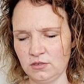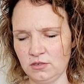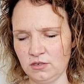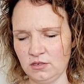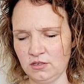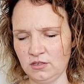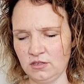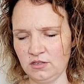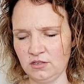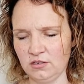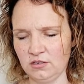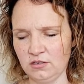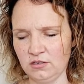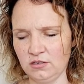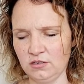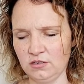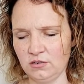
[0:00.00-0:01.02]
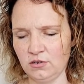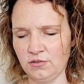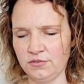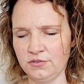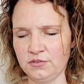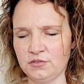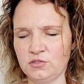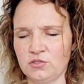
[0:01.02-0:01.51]
And in all
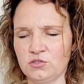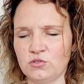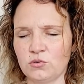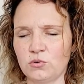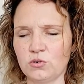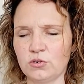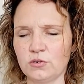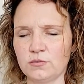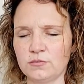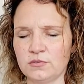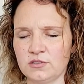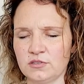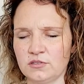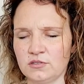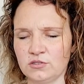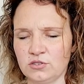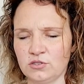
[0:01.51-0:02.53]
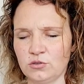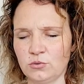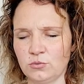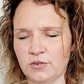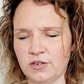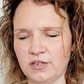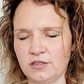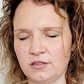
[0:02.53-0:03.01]
these storms, there's no
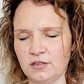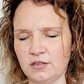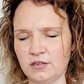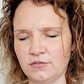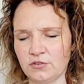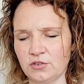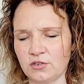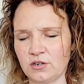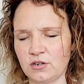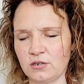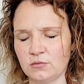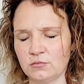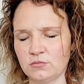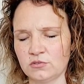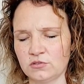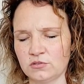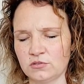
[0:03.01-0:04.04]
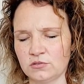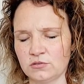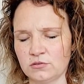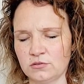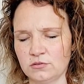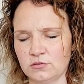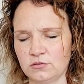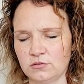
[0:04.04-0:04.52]
rain that ever comes.
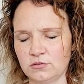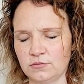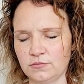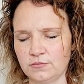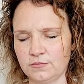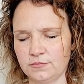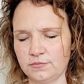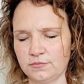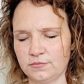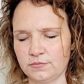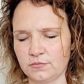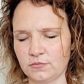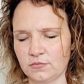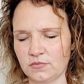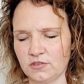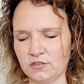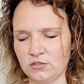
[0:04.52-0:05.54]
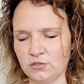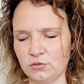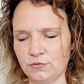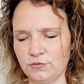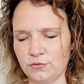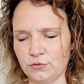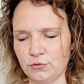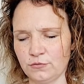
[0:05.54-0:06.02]
There's no
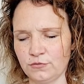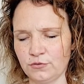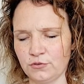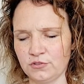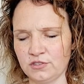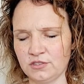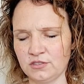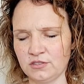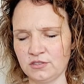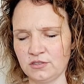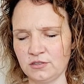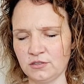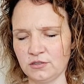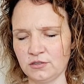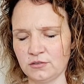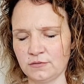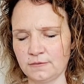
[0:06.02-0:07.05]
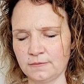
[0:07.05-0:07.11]
fruitfulness here.